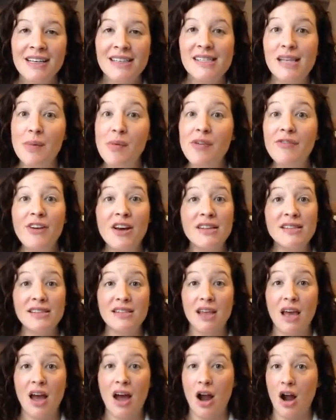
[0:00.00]
Some of
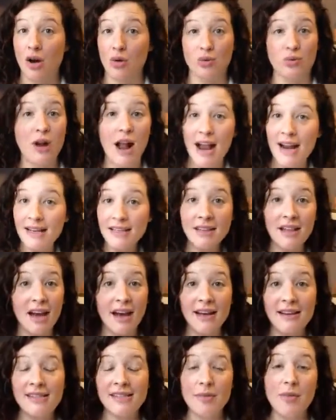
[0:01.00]
us are right in
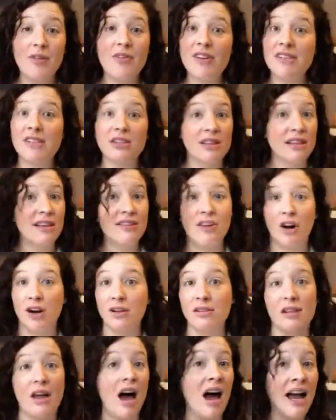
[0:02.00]
line. Some of us live
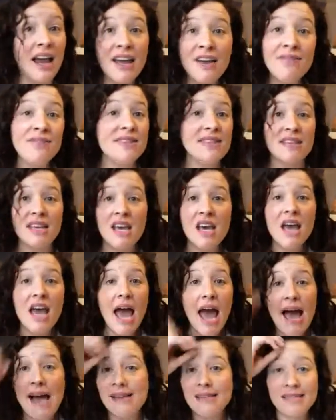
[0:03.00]
our lives
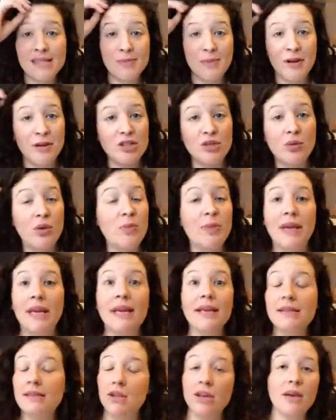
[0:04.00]
as spiritual
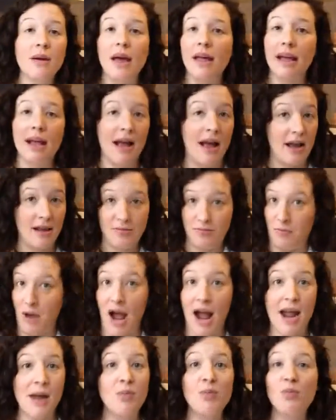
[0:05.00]
beings. Look at, like,
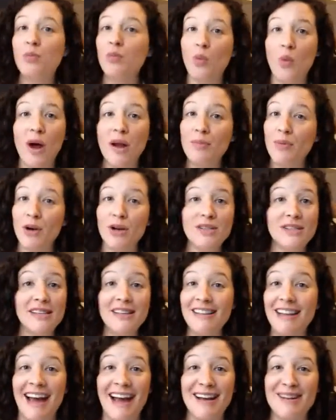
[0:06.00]
I'm one
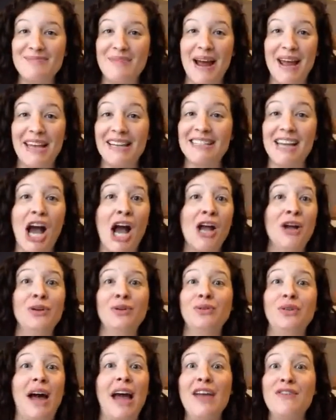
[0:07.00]
person that my
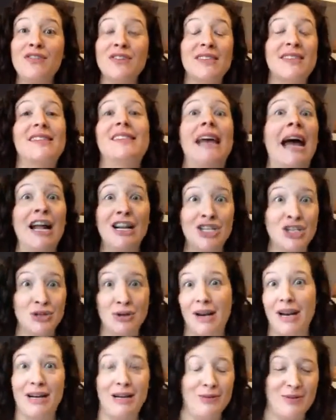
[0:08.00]
entire life is
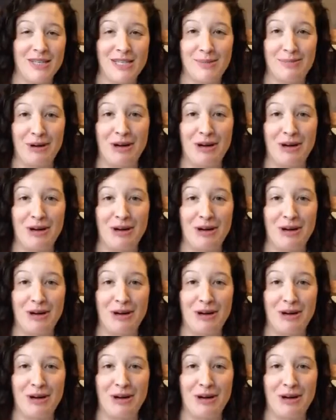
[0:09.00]
saturated with